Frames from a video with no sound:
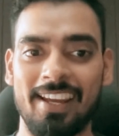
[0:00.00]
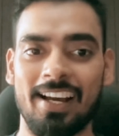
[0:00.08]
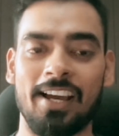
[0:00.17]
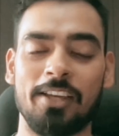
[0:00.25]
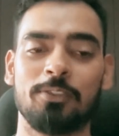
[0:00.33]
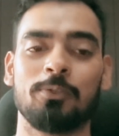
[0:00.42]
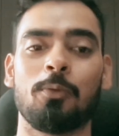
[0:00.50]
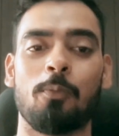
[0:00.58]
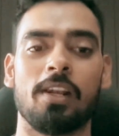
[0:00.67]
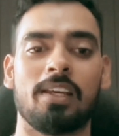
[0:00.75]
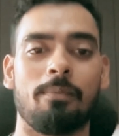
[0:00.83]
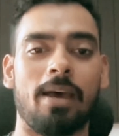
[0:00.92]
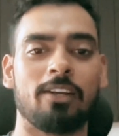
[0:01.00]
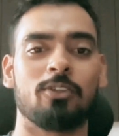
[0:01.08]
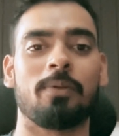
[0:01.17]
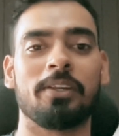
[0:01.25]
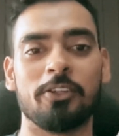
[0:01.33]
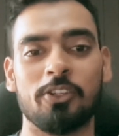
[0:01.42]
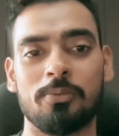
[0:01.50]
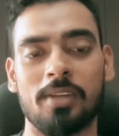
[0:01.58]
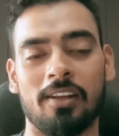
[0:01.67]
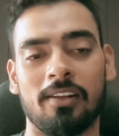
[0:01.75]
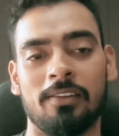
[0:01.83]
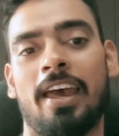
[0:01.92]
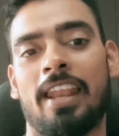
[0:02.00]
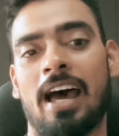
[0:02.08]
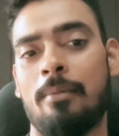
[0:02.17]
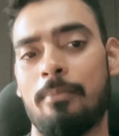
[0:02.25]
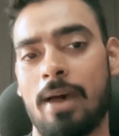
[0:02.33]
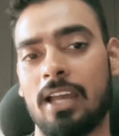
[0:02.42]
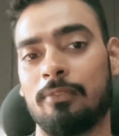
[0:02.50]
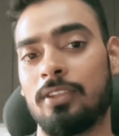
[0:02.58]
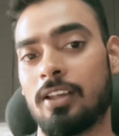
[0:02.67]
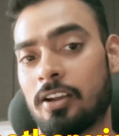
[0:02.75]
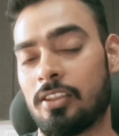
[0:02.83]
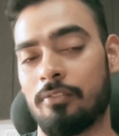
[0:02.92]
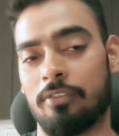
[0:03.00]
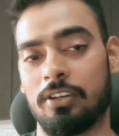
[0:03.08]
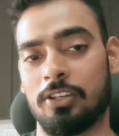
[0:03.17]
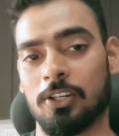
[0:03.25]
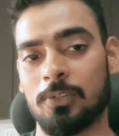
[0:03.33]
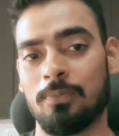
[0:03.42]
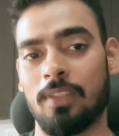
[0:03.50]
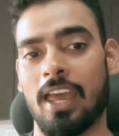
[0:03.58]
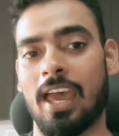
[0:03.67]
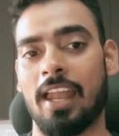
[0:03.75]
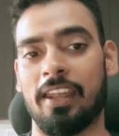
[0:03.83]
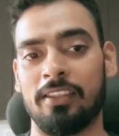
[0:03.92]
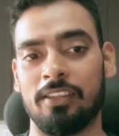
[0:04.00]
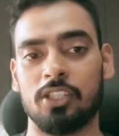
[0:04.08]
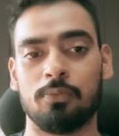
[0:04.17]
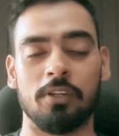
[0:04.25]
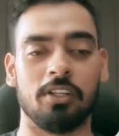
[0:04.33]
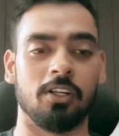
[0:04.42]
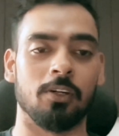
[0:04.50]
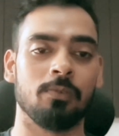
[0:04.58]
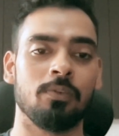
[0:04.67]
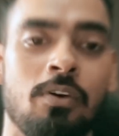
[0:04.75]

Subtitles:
guys, welcome back to my YouTube channel, and I'm back with another video. And in this video